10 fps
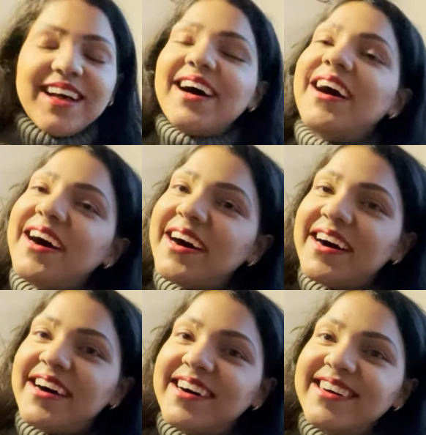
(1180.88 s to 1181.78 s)

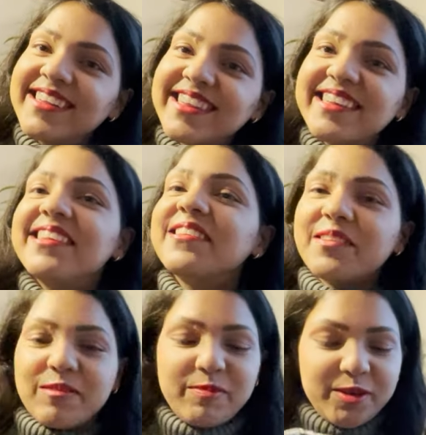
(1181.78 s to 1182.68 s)
Oh, this is
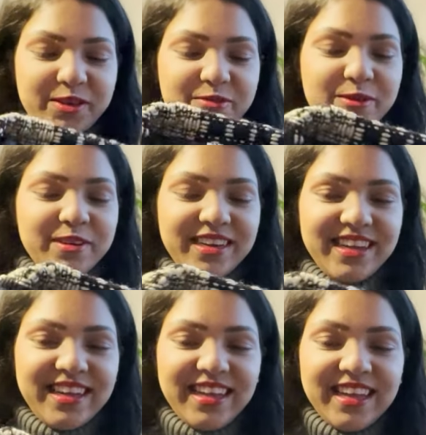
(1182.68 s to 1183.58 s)
so beautiful.
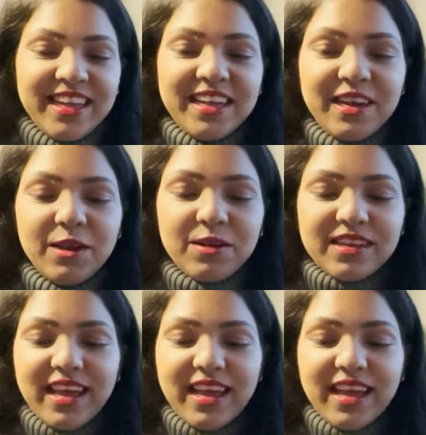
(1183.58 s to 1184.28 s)
Look